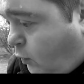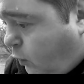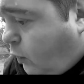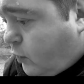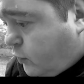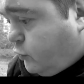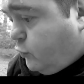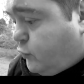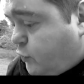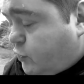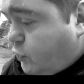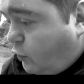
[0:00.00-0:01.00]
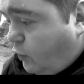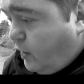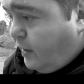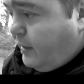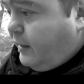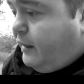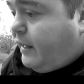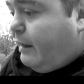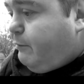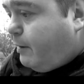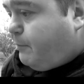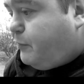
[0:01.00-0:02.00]
walk through the door,
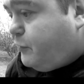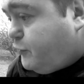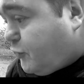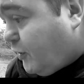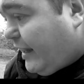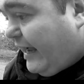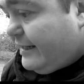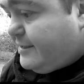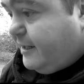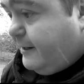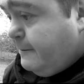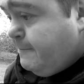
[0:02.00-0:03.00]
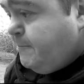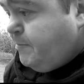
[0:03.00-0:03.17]
climb up the ladder,